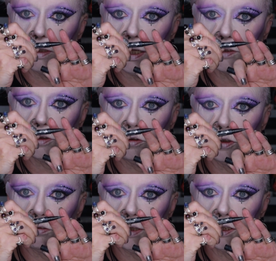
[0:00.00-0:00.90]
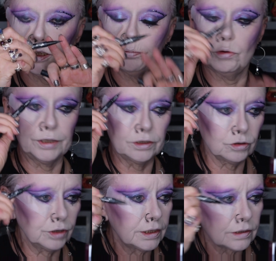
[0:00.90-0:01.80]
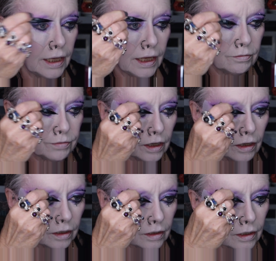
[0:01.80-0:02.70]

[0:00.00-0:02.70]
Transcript: has got the greatest point on it ever,